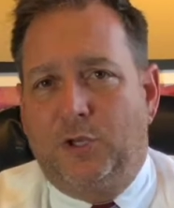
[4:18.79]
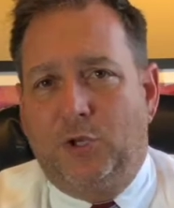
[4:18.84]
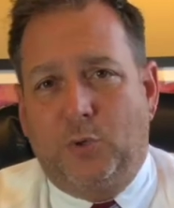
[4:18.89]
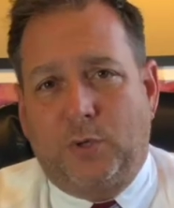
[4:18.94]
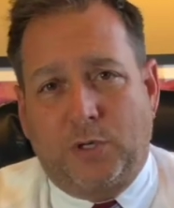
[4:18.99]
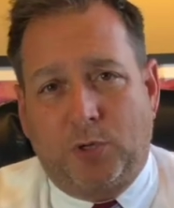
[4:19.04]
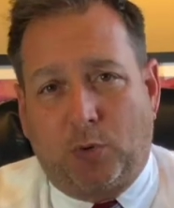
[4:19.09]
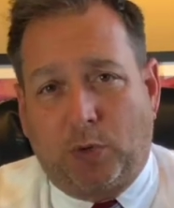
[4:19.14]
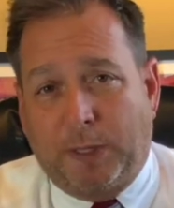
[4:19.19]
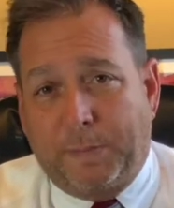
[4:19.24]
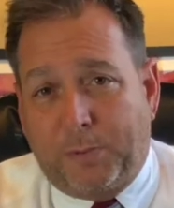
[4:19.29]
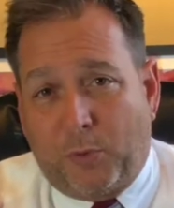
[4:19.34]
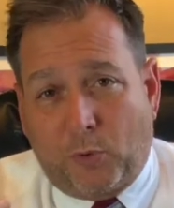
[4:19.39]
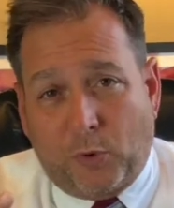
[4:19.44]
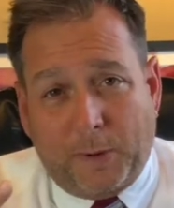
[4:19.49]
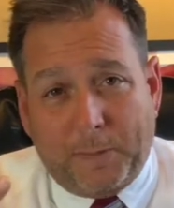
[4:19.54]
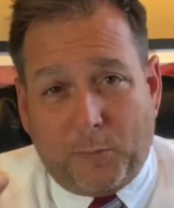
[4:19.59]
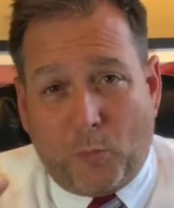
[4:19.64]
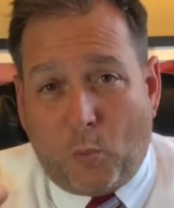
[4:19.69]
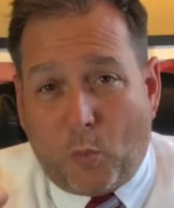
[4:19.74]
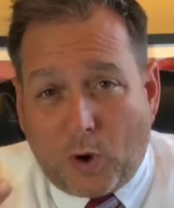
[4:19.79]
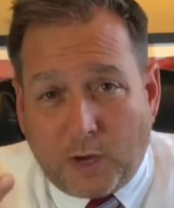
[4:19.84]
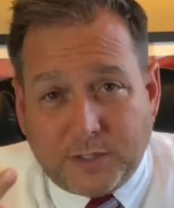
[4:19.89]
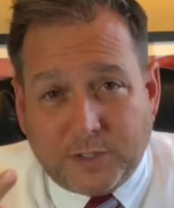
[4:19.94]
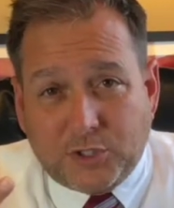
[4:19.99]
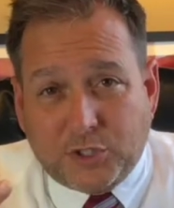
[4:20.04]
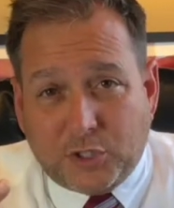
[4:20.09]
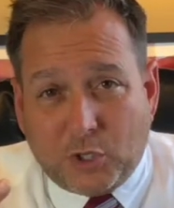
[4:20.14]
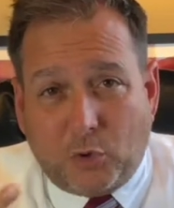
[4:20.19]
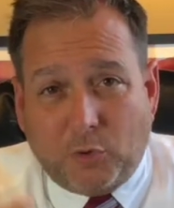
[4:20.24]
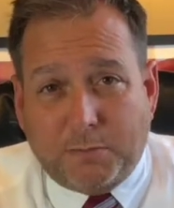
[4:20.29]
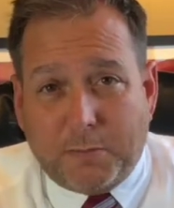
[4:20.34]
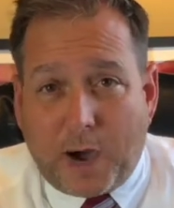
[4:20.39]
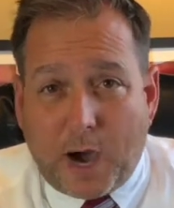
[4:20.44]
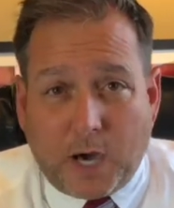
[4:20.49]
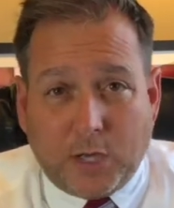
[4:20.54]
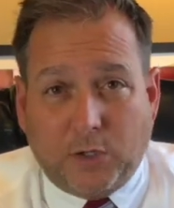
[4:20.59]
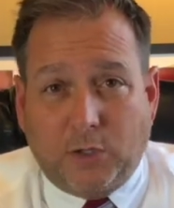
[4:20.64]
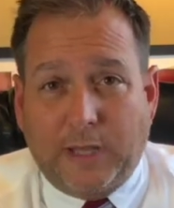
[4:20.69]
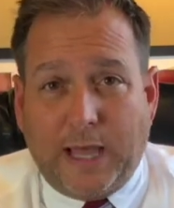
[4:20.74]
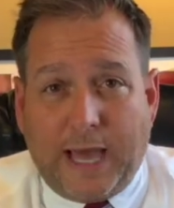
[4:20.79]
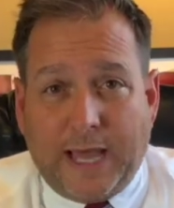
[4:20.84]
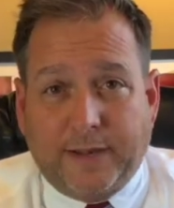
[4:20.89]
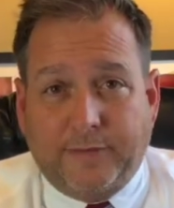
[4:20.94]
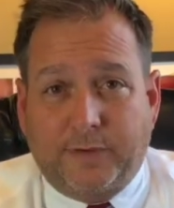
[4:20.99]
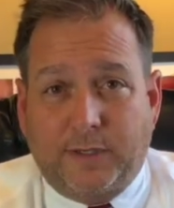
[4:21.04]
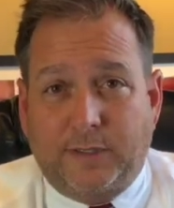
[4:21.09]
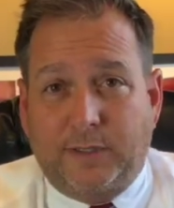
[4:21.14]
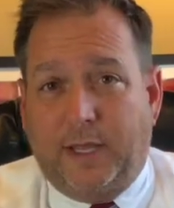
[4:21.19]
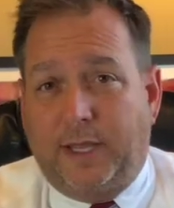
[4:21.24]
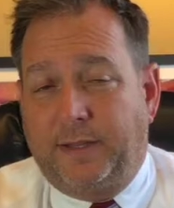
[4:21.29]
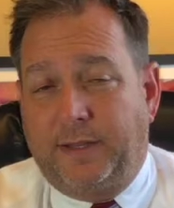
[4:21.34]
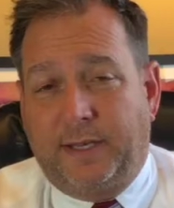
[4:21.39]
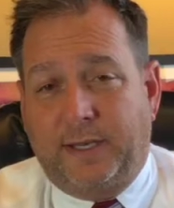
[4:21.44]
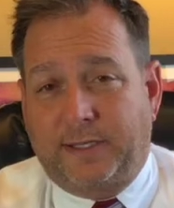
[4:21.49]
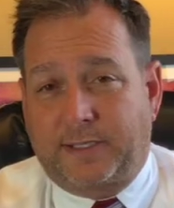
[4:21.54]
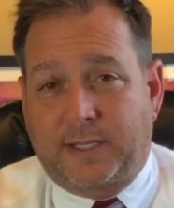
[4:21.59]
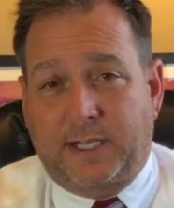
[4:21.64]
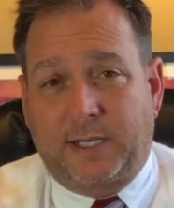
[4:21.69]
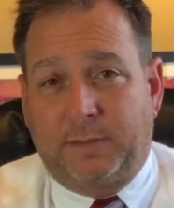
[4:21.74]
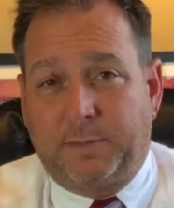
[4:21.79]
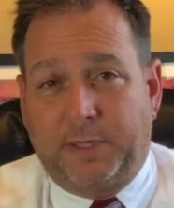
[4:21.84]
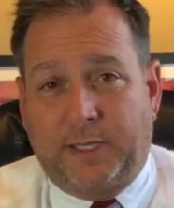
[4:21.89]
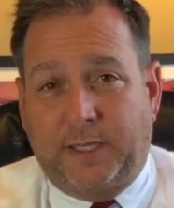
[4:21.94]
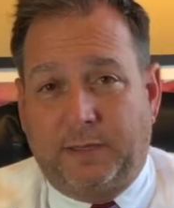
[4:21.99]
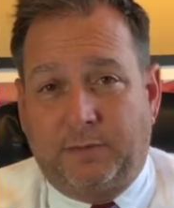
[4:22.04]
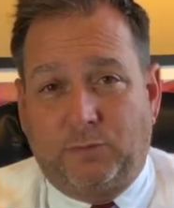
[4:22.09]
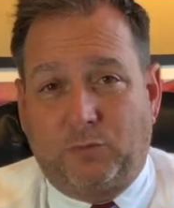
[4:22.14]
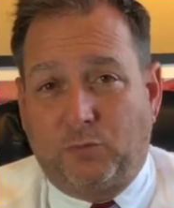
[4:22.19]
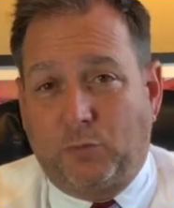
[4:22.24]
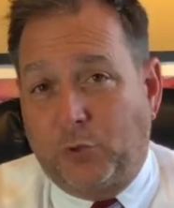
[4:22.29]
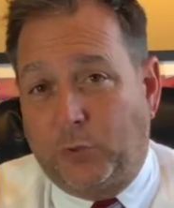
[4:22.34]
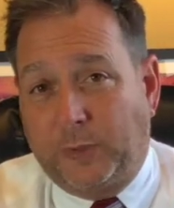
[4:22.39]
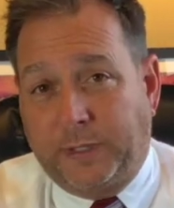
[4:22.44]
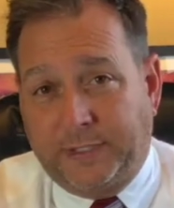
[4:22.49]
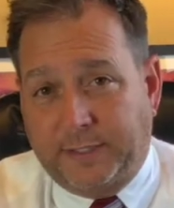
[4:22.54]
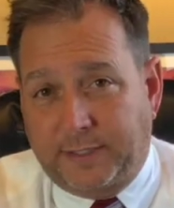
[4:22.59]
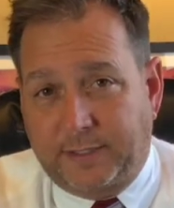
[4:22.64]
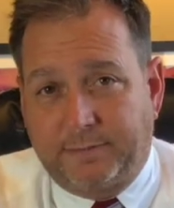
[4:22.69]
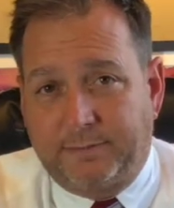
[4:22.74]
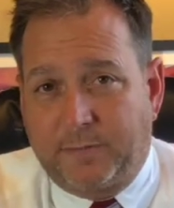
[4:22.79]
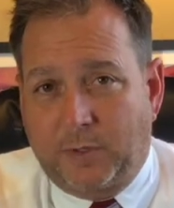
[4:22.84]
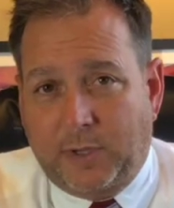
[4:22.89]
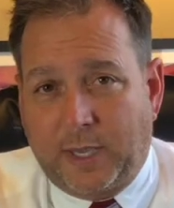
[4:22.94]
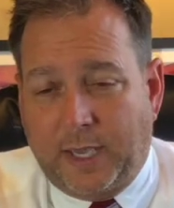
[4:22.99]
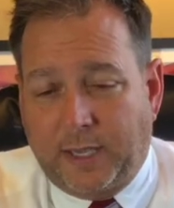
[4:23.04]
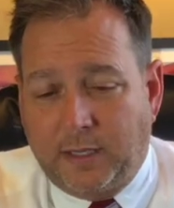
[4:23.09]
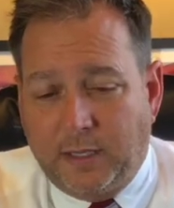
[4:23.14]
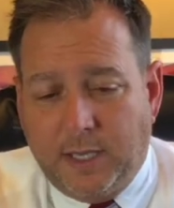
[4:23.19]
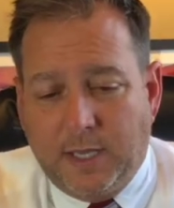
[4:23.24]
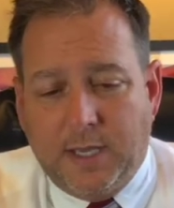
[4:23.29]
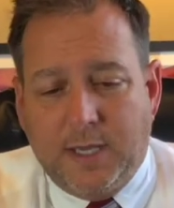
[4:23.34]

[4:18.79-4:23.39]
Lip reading: You can only pour up one stone model out of it, and then it's going to be ruined, okay?